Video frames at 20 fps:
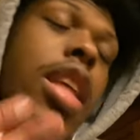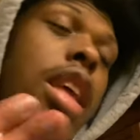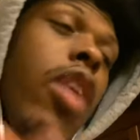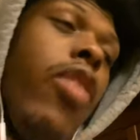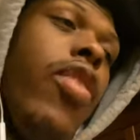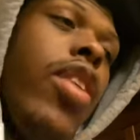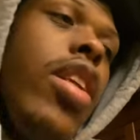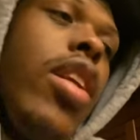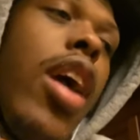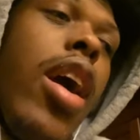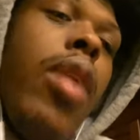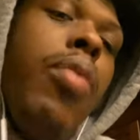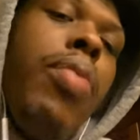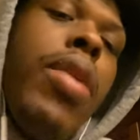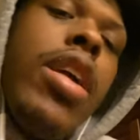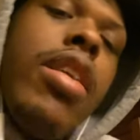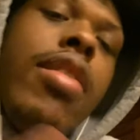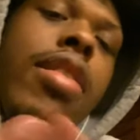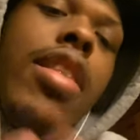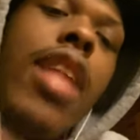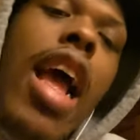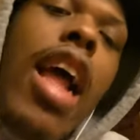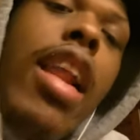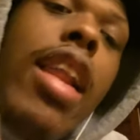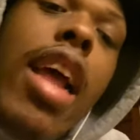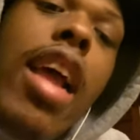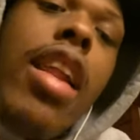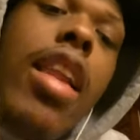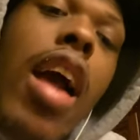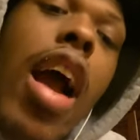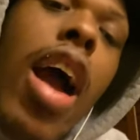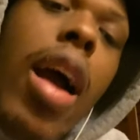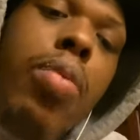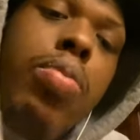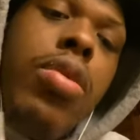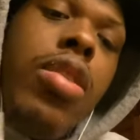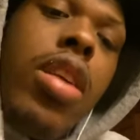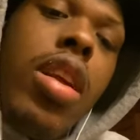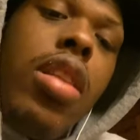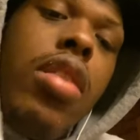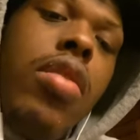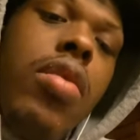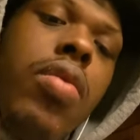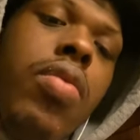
Giving up is not an option.